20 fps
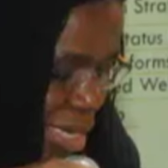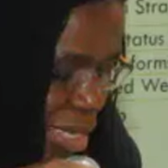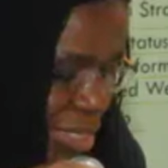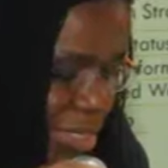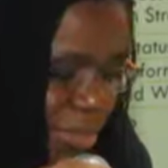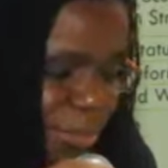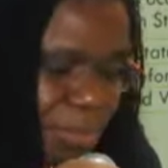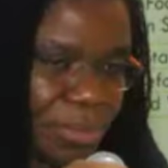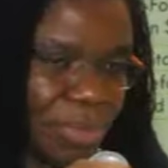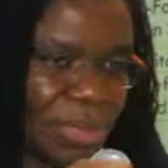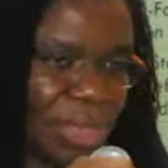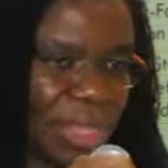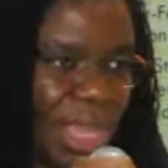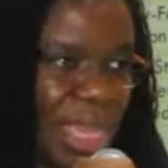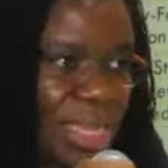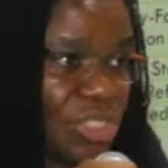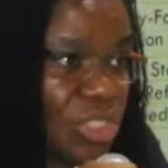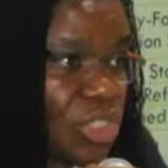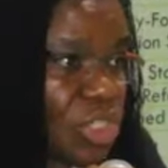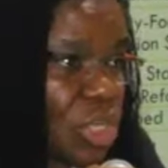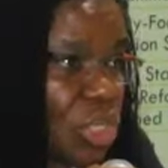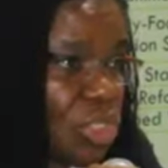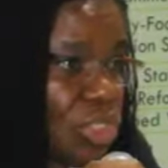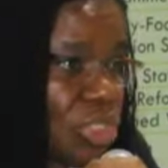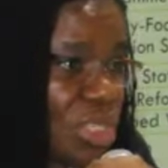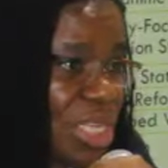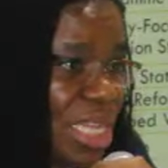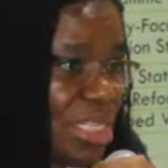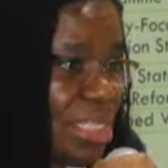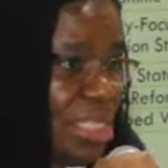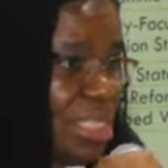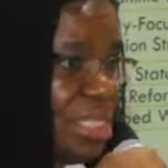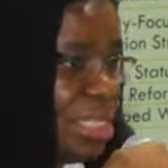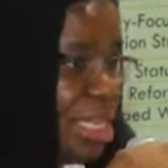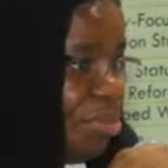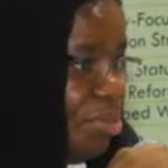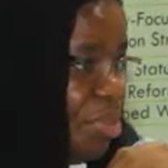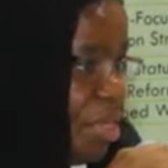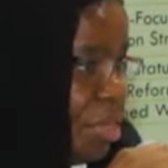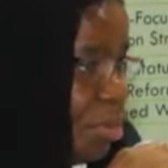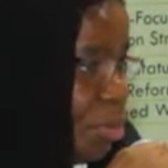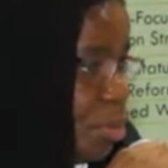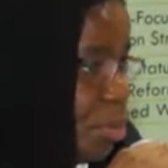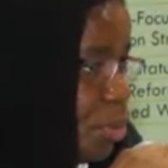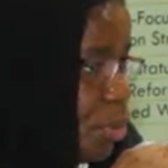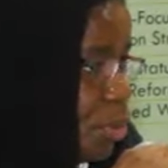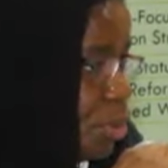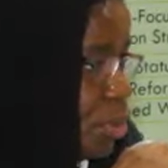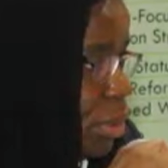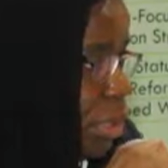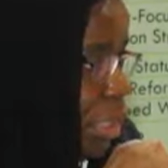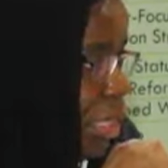it is such that it is available